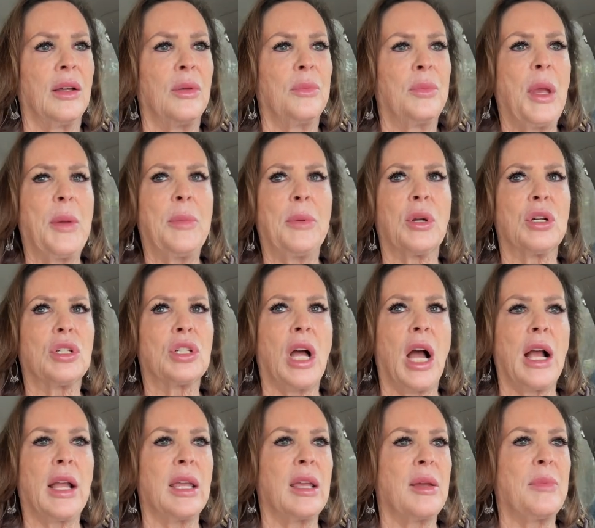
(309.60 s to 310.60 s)
People are
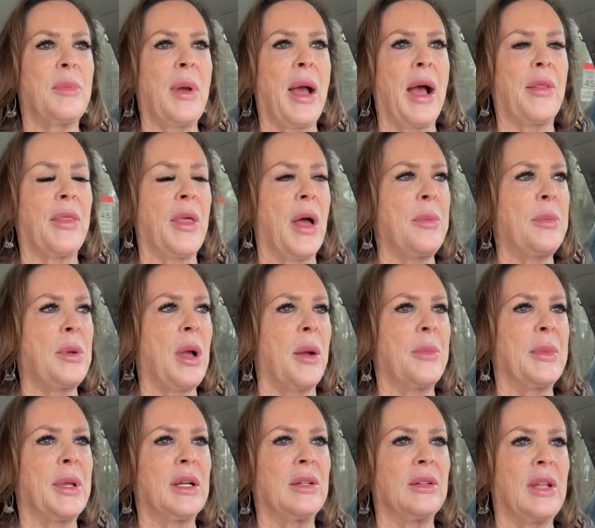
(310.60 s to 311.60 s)
talking about the
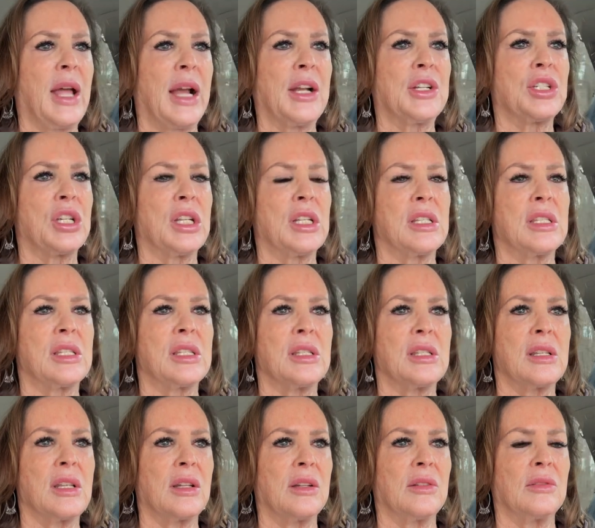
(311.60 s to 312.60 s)
upcoming elections
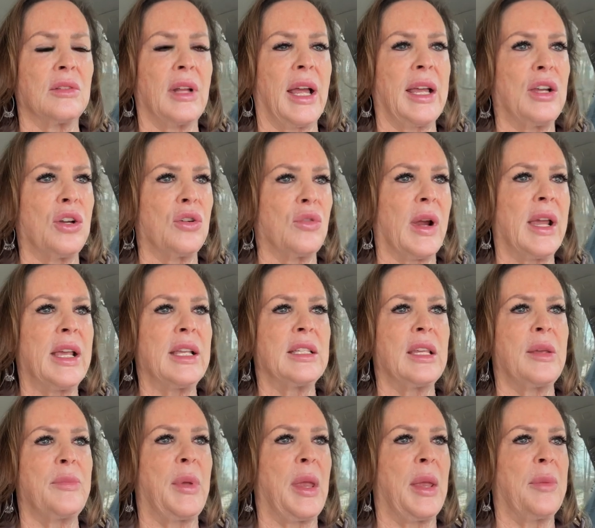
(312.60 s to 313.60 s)
like
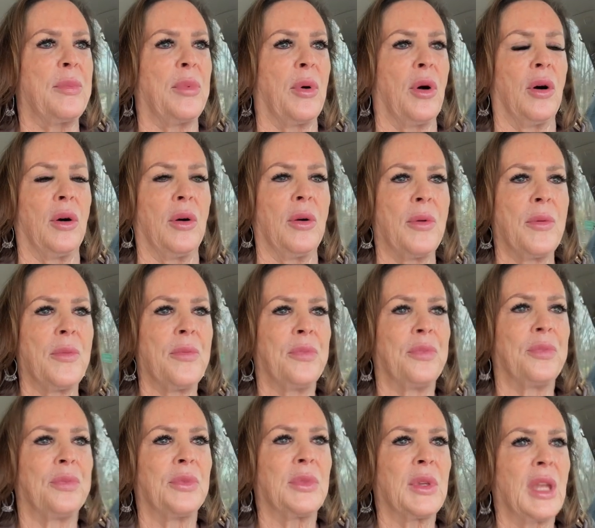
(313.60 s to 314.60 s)
crazy people.
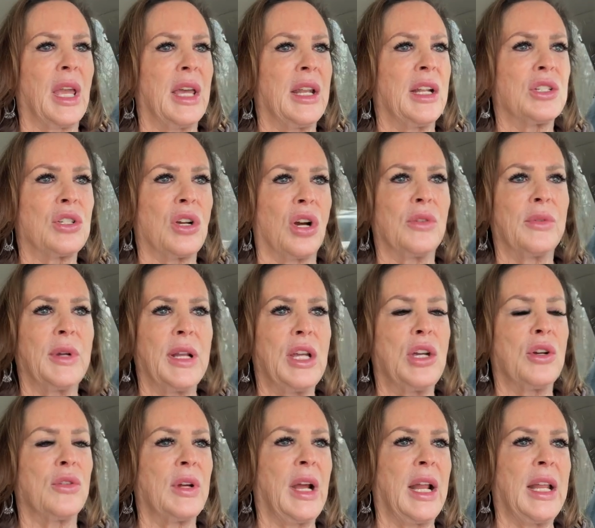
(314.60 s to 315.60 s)
And it's already
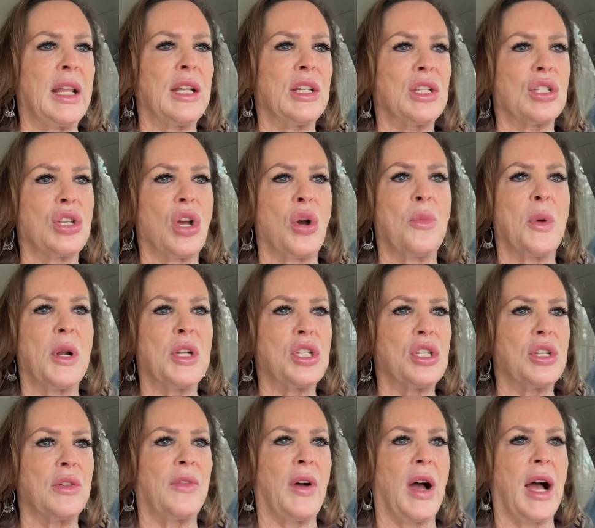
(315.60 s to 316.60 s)
creating so much
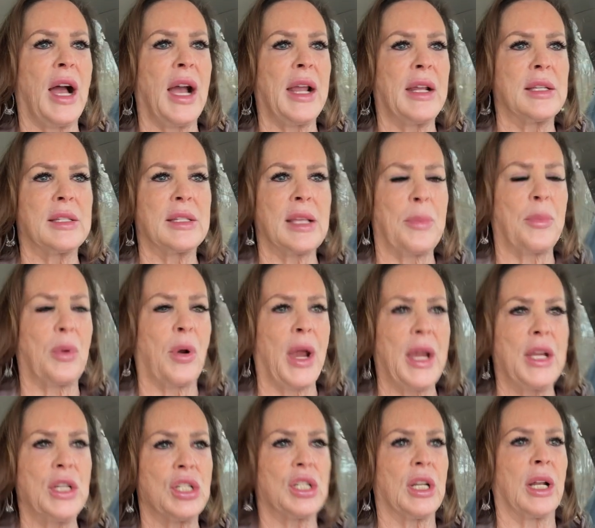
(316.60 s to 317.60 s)
divide and
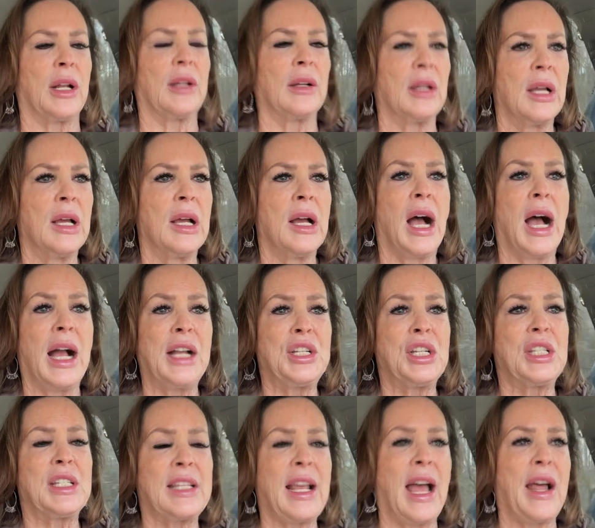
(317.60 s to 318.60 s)
separation. I
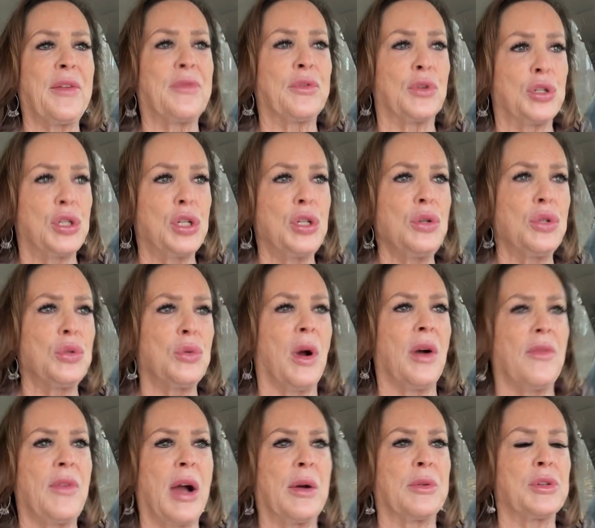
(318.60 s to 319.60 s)
just sat for two
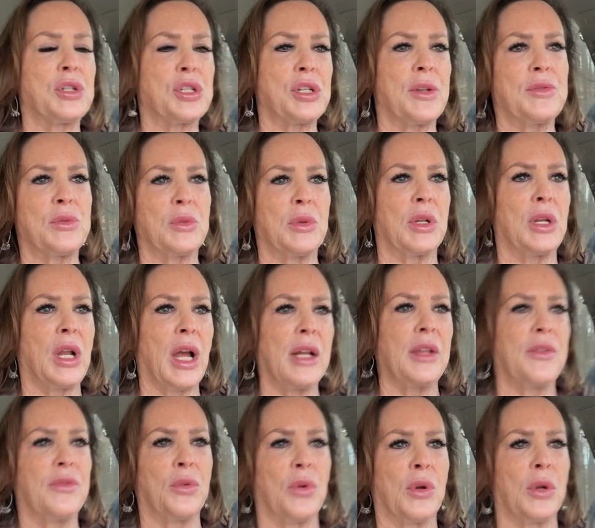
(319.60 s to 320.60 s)
12-hour shifts with a
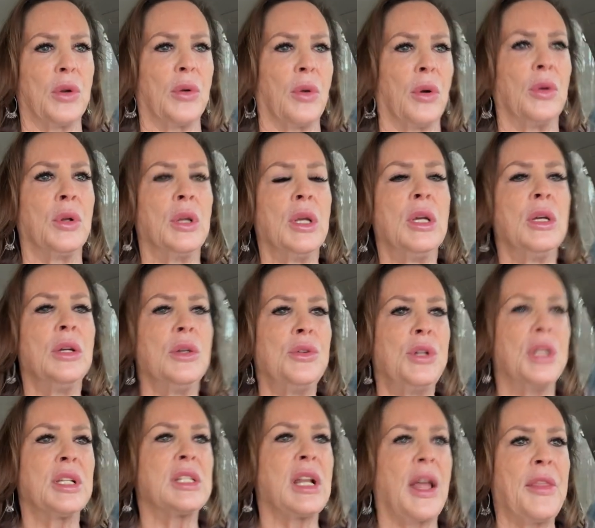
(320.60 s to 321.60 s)
94-year-old who
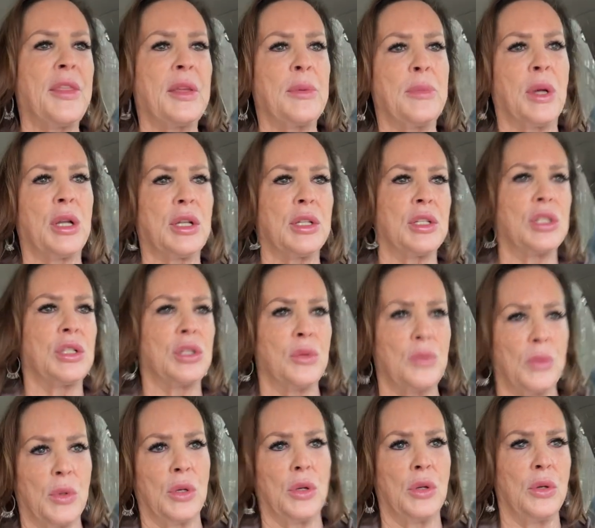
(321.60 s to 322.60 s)
does nothing but
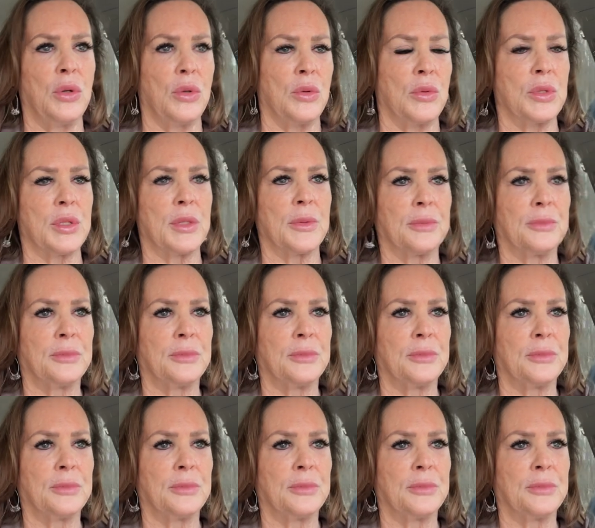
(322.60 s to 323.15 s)
consume the news.